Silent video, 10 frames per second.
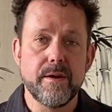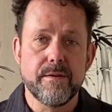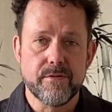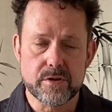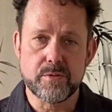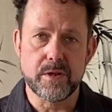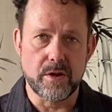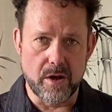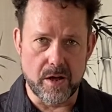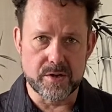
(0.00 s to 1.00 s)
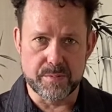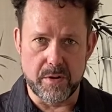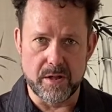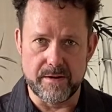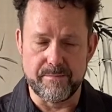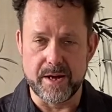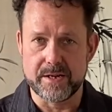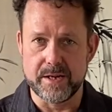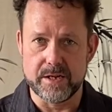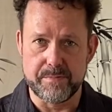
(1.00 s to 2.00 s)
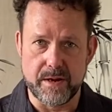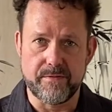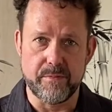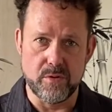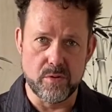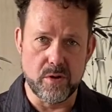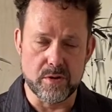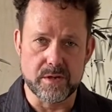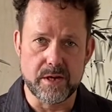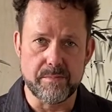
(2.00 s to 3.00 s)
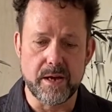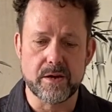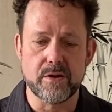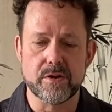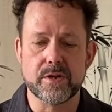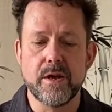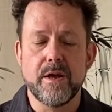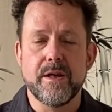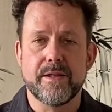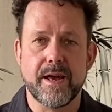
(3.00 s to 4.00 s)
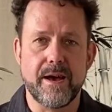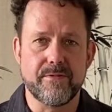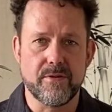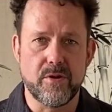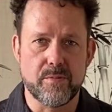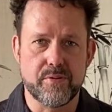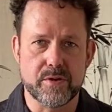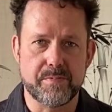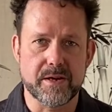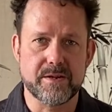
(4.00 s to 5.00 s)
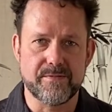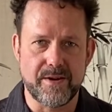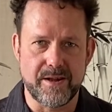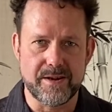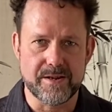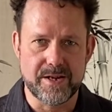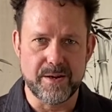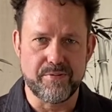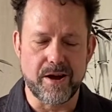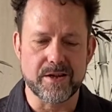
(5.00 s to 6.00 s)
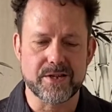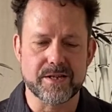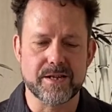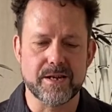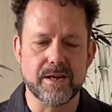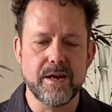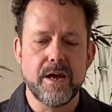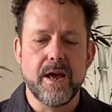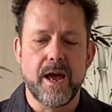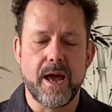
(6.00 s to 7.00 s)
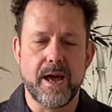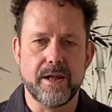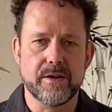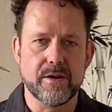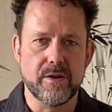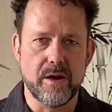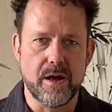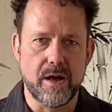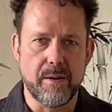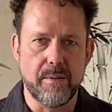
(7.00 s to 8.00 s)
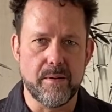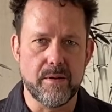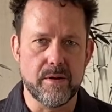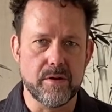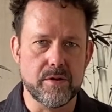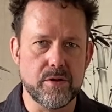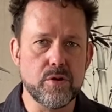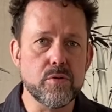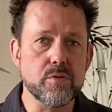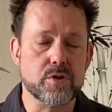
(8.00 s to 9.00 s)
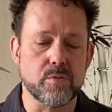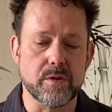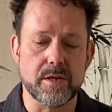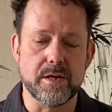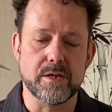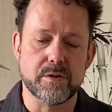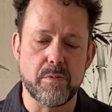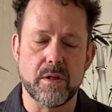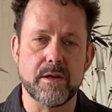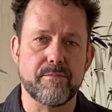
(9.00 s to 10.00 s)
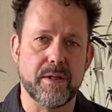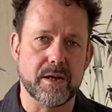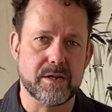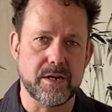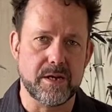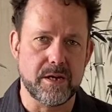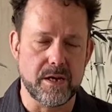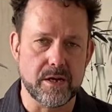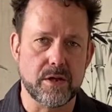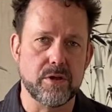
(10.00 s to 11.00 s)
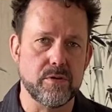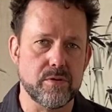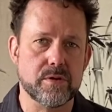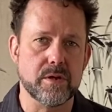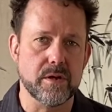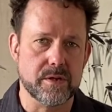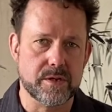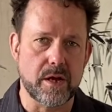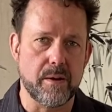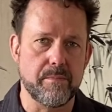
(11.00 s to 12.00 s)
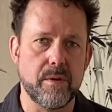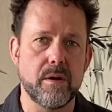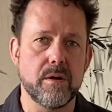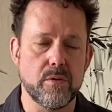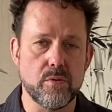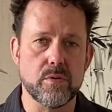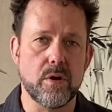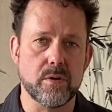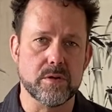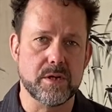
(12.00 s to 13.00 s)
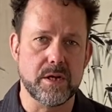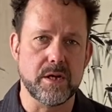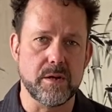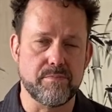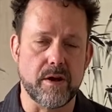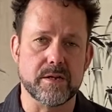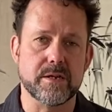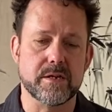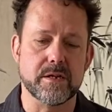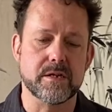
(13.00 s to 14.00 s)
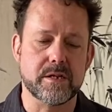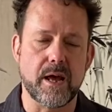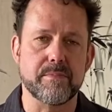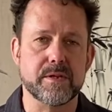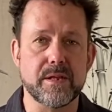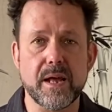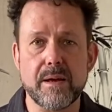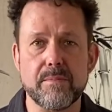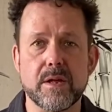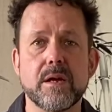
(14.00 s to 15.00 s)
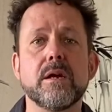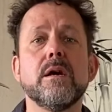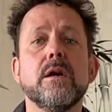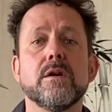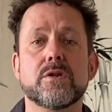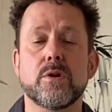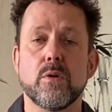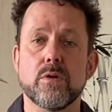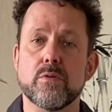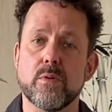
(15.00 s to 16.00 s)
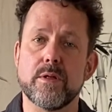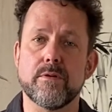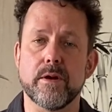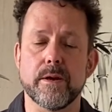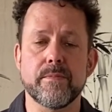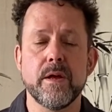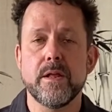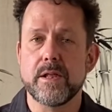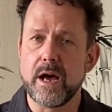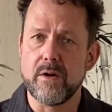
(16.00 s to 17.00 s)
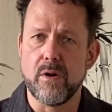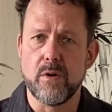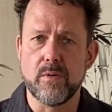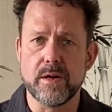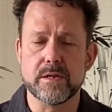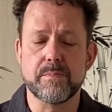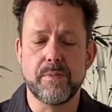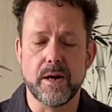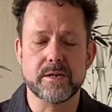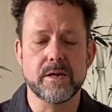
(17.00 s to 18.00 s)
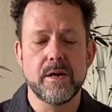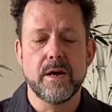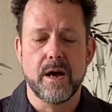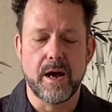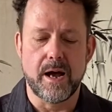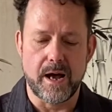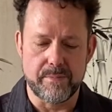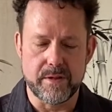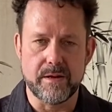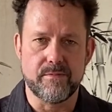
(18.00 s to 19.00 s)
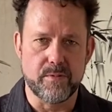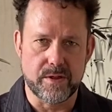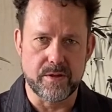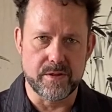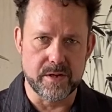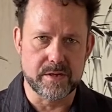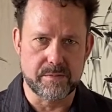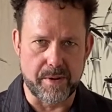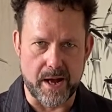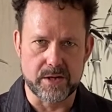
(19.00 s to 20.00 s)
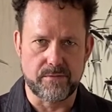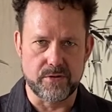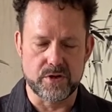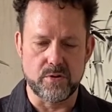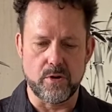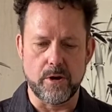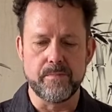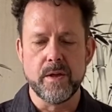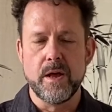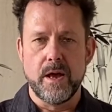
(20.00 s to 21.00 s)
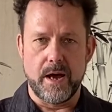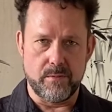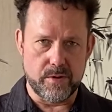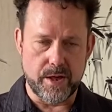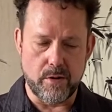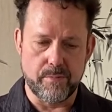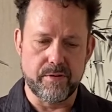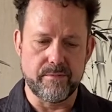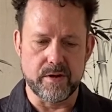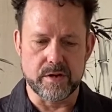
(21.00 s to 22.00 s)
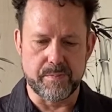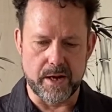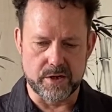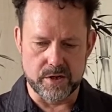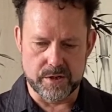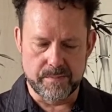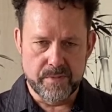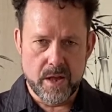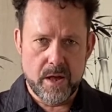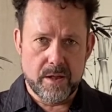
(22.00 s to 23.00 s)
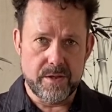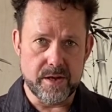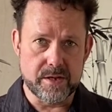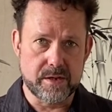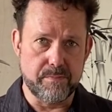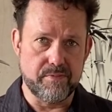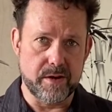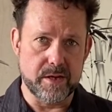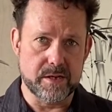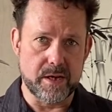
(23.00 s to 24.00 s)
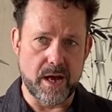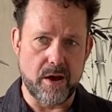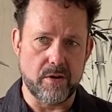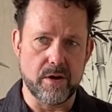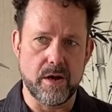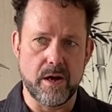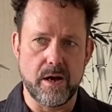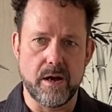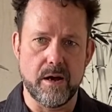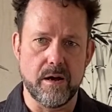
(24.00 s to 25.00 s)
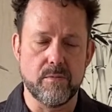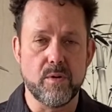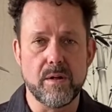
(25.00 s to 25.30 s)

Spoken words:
Virtually all small leaf black tea is made from oolong tea makers. They have their own perspective on tea processing, and usually small leaf black tea includes some oolong tea processing steps, namely solar withering. Not always, but I believe with this batch for sure, and with our previous batches. This brings out, well,